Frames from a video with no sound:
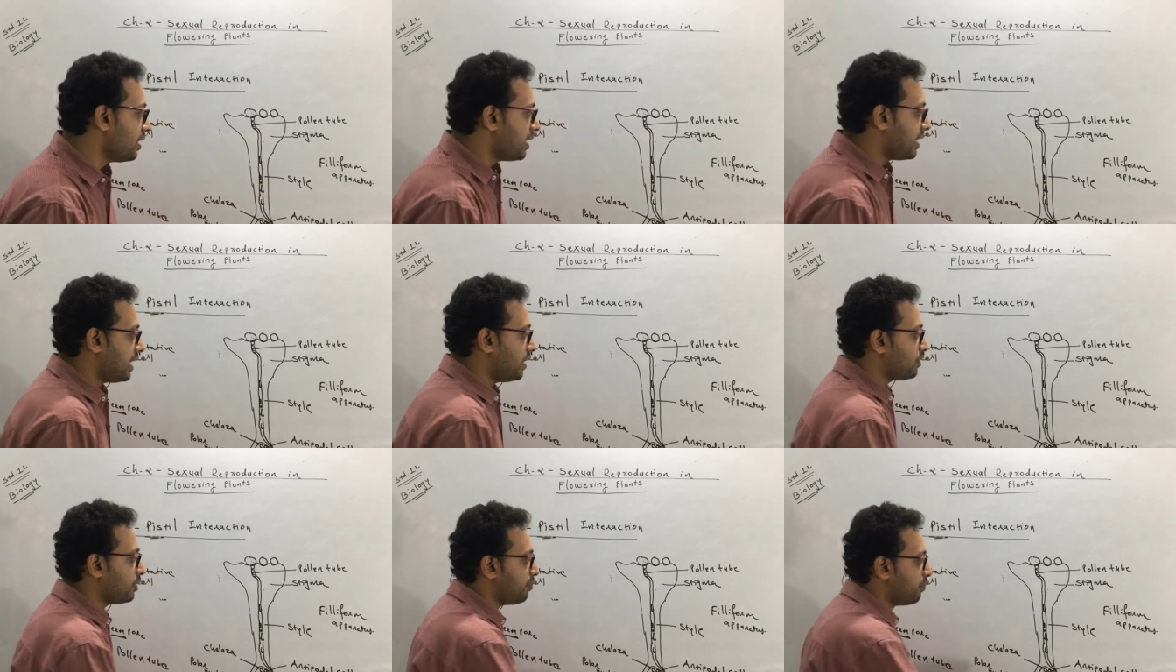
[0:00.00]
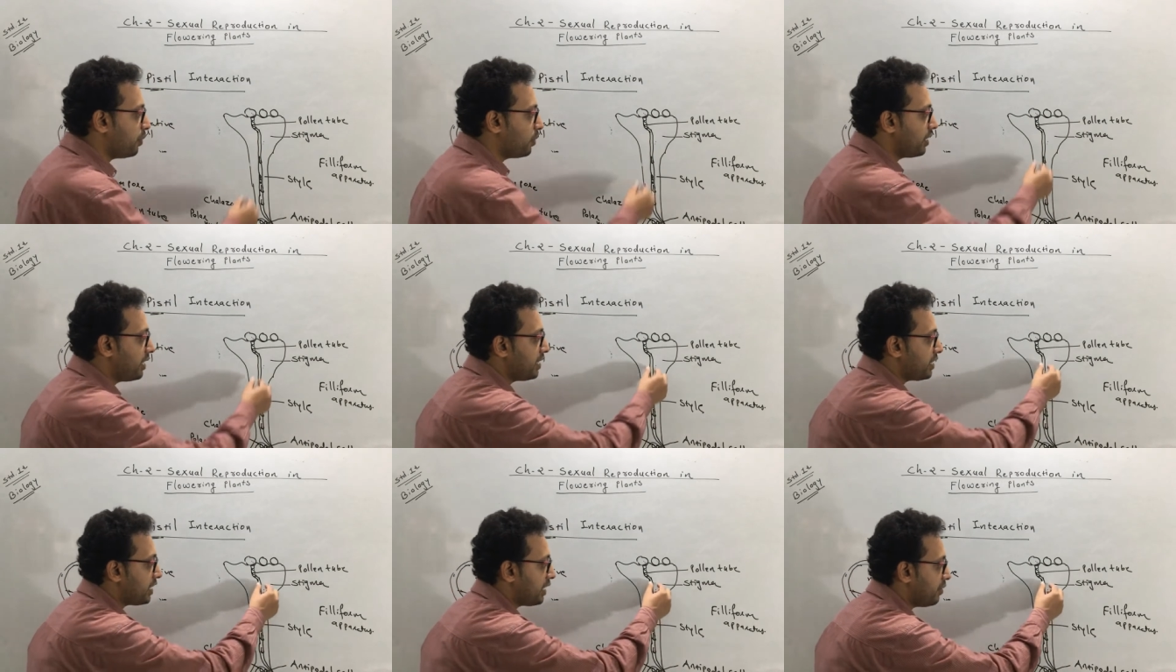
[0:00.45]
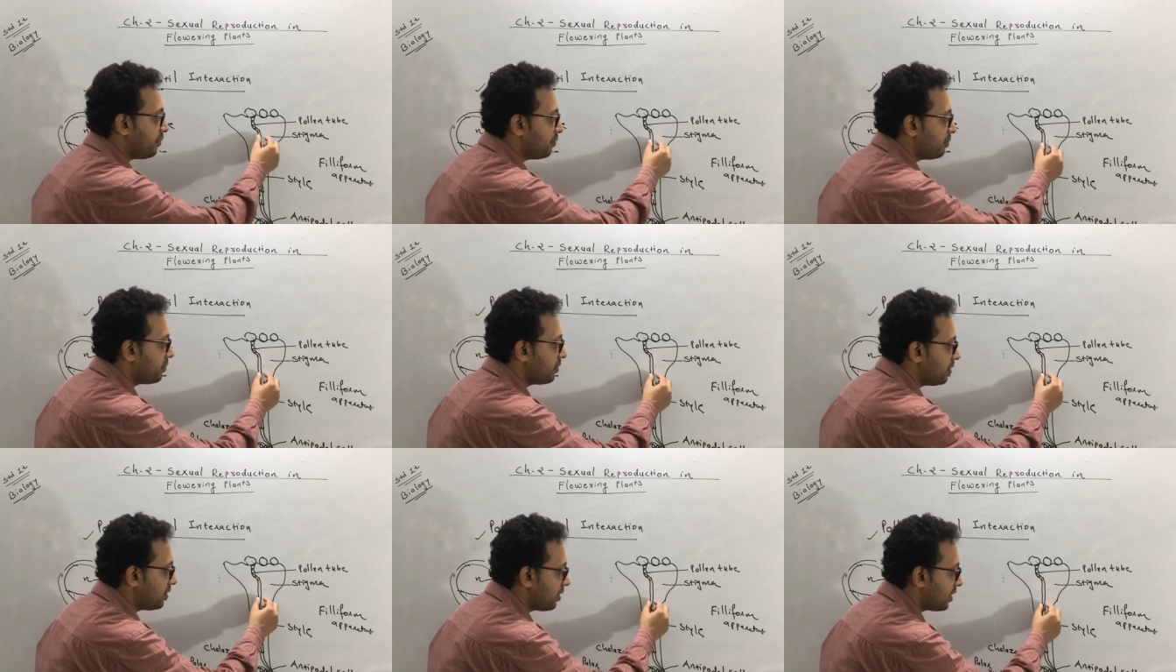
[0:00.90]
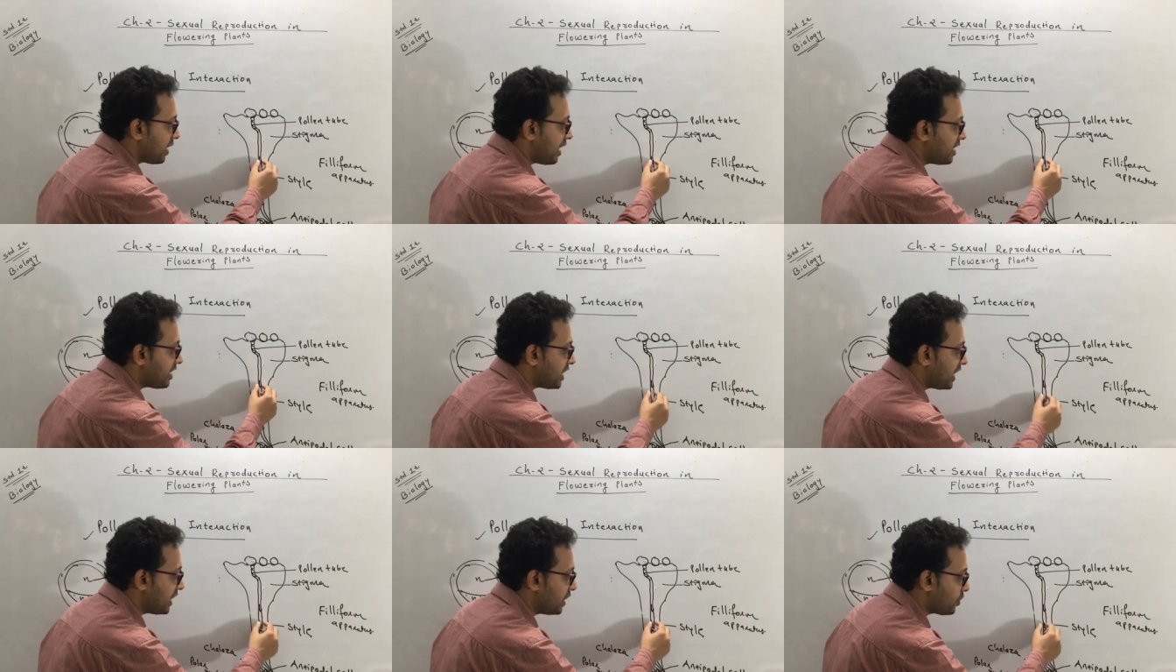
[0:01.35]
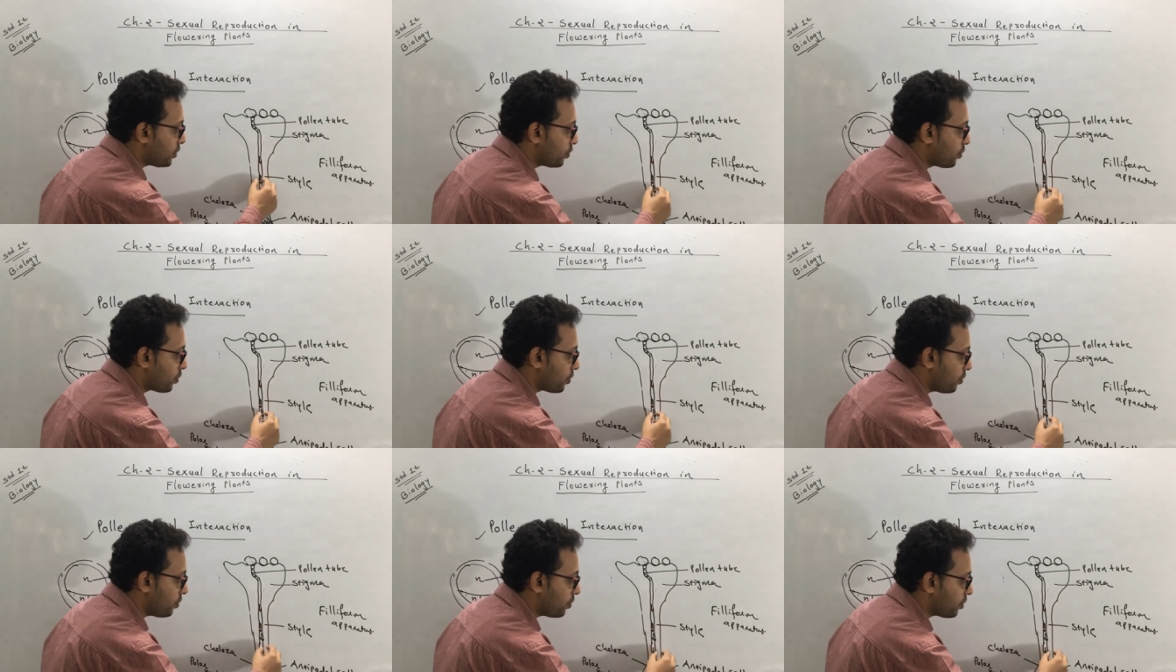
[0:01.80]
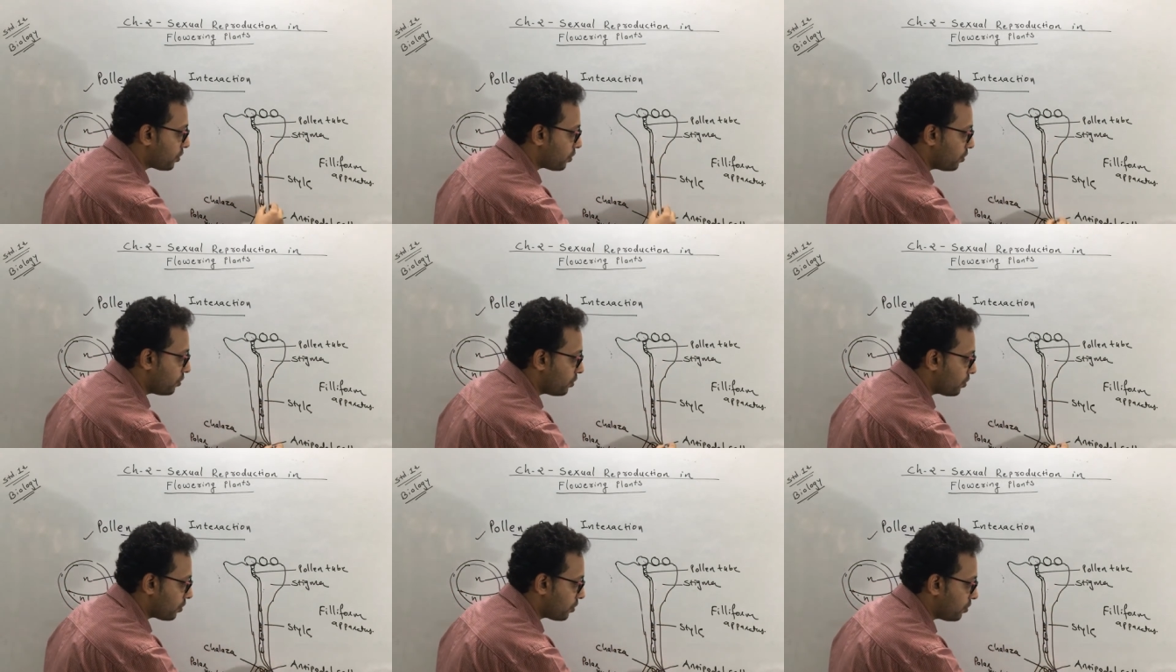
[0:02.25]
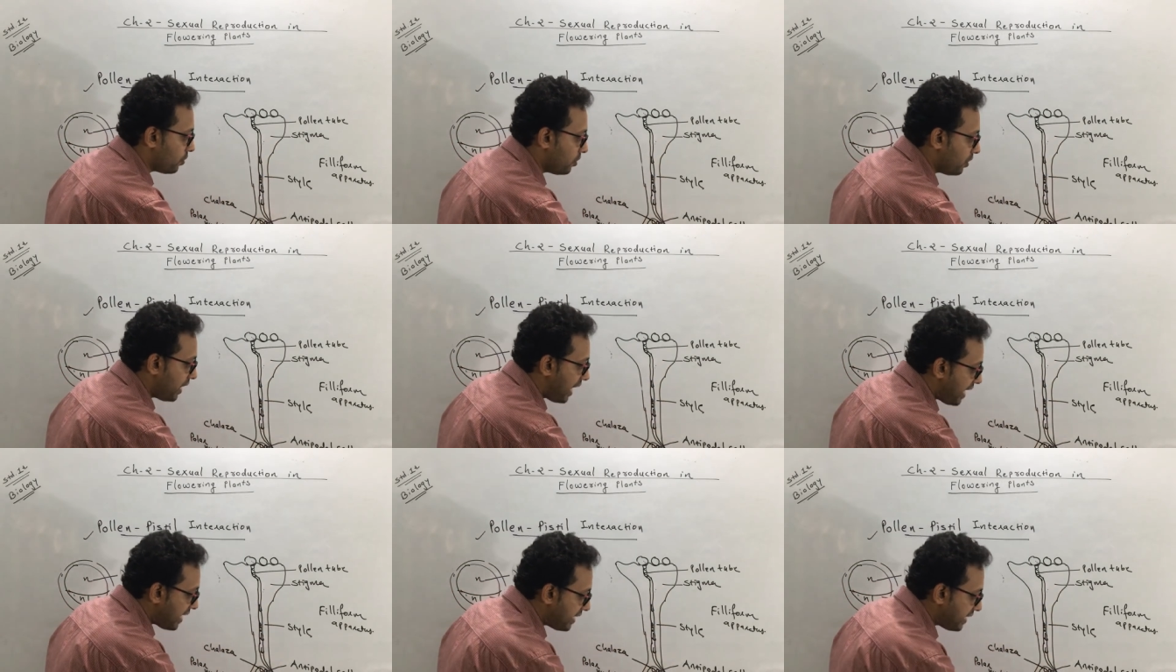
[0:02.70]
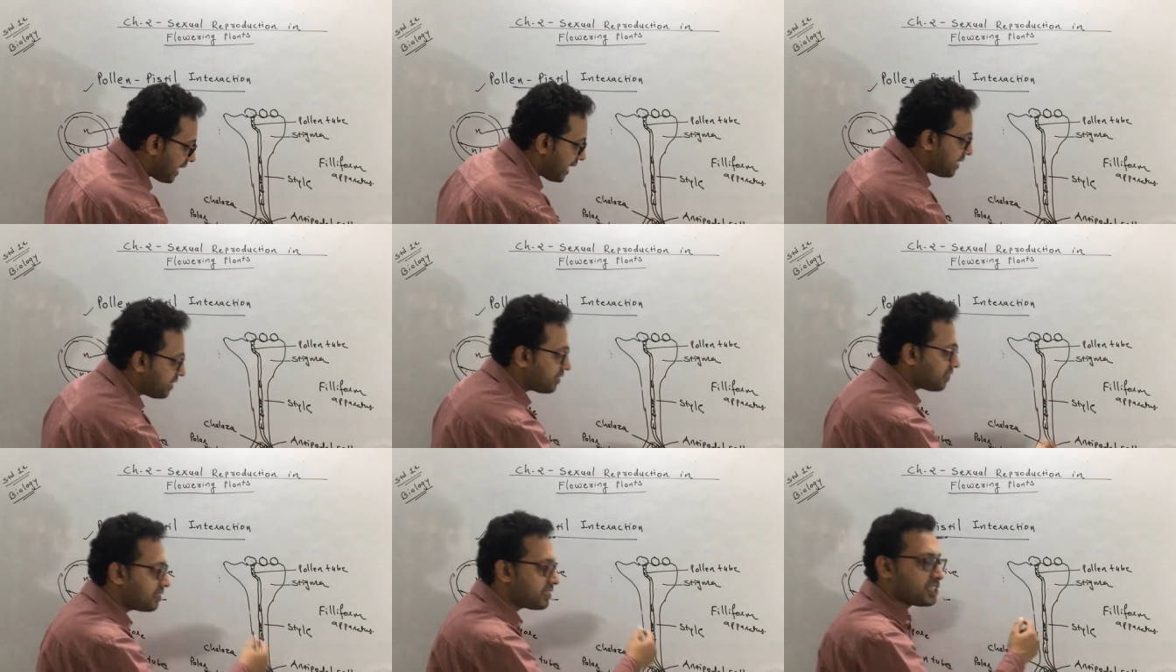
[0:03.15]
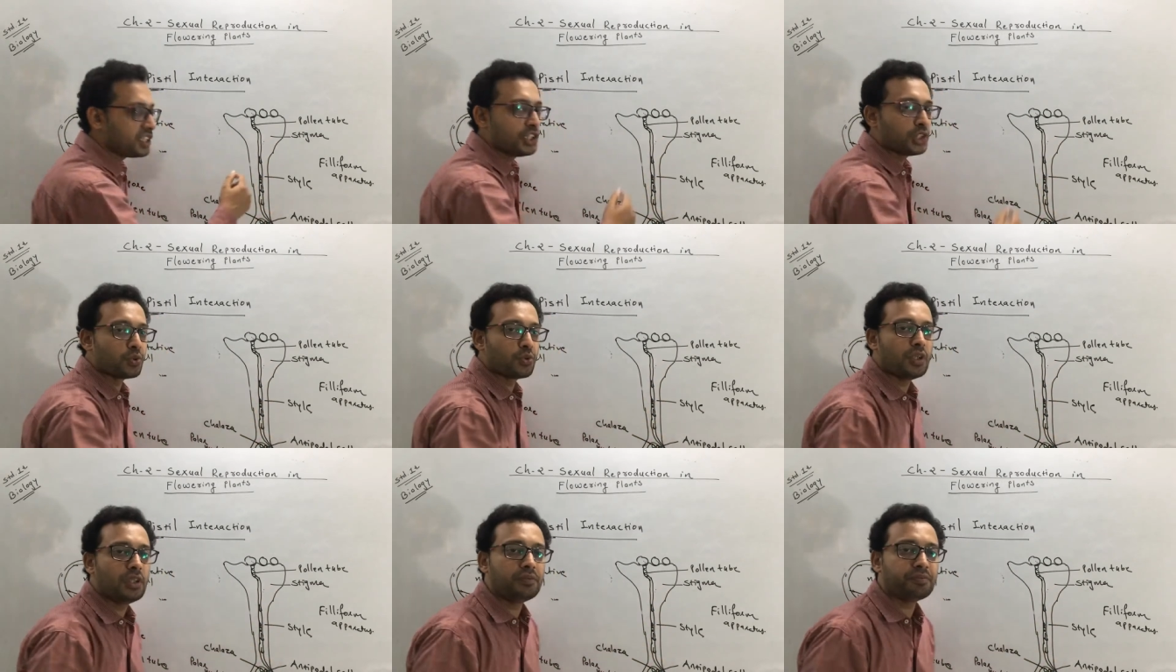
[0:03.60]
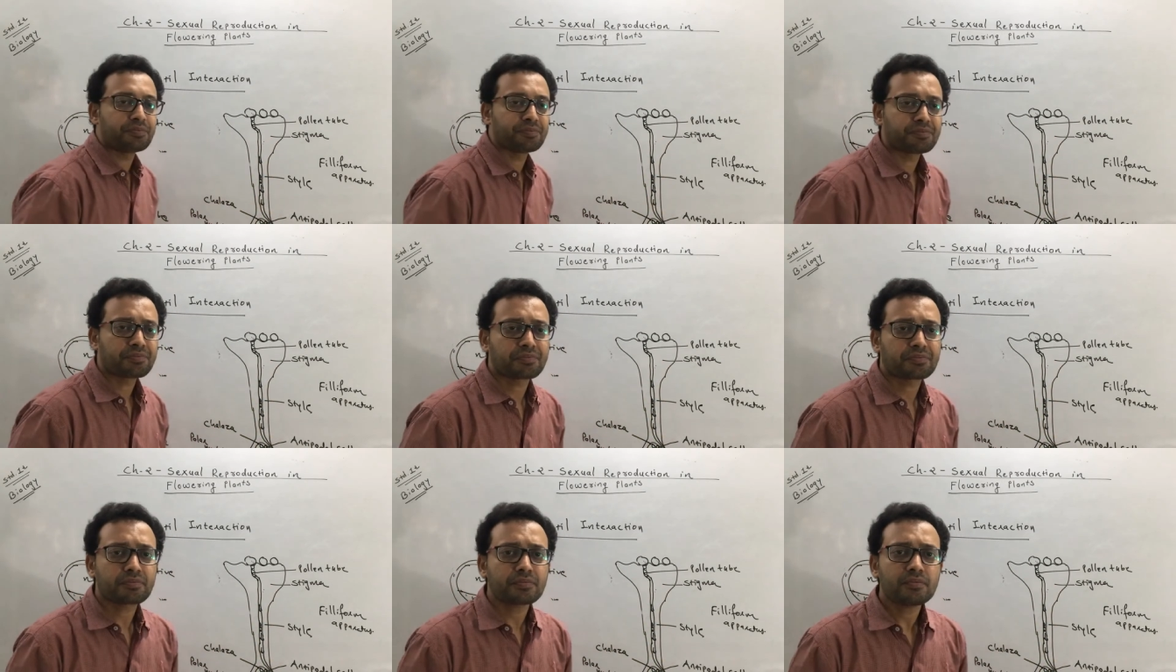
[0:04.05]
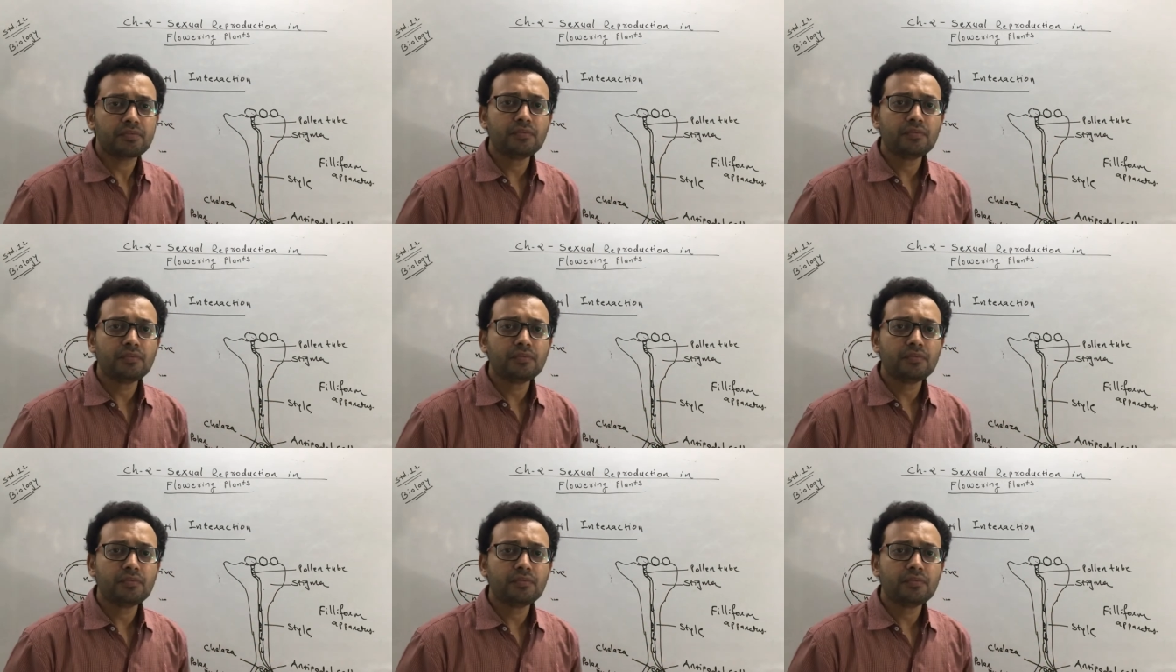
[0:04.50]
Now the pollen tube continue to grow and it enters into a